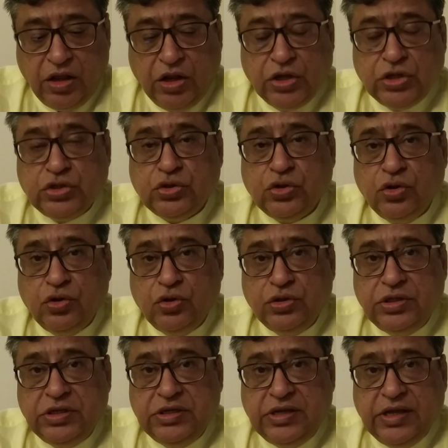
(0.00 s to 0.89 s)
So
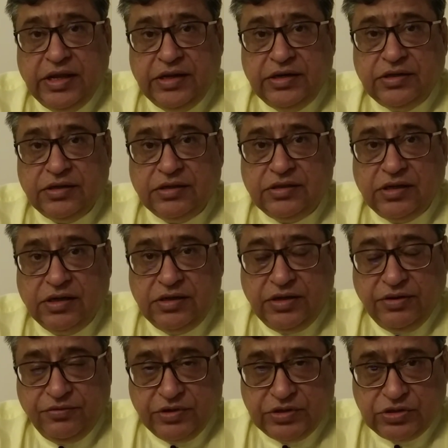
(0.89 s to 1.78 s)
the date
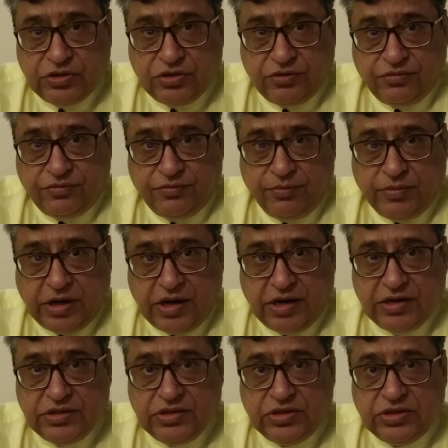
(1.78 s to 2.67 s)
31st of
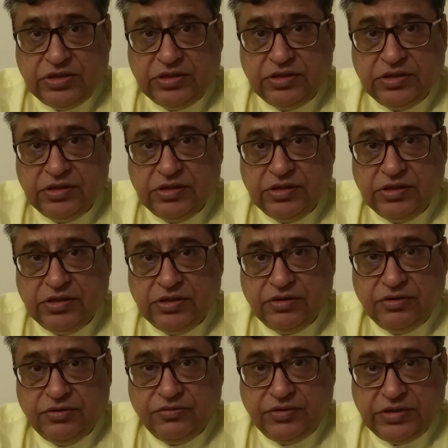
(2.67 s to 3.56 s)
March,
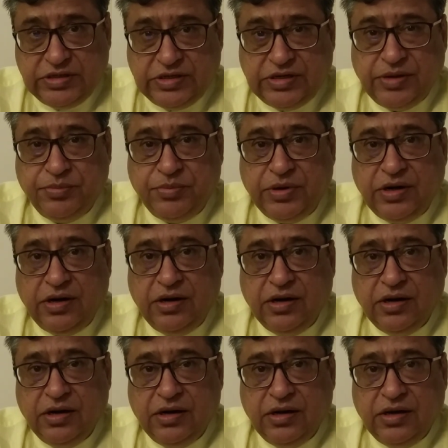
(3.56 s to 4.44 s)
1st April
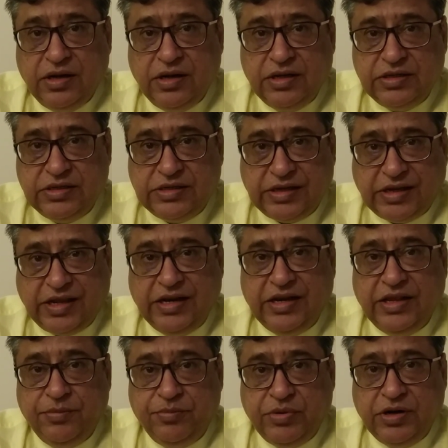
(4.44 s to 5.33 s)
and 2nd
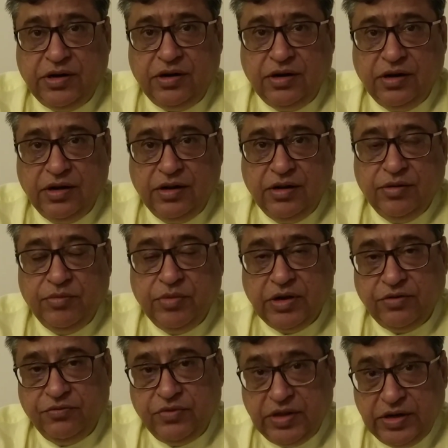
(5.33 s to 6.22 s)
April
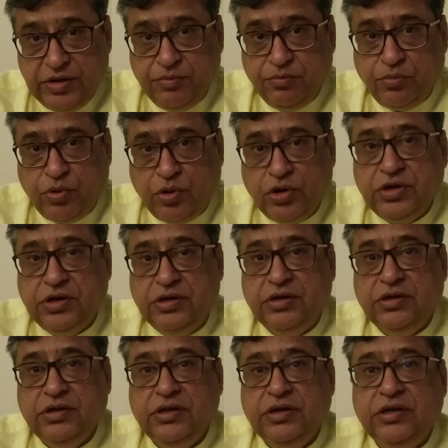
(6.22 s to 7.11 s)
become very
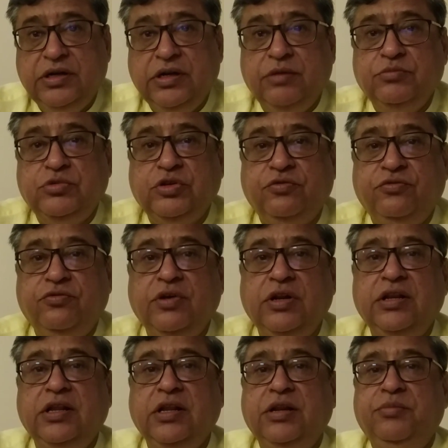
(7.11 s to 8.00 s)
important in terms of
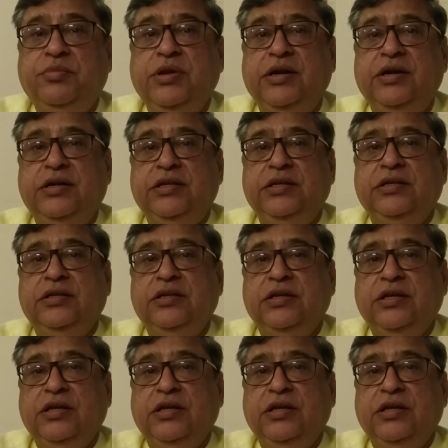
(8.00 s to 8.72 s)
vulnerability.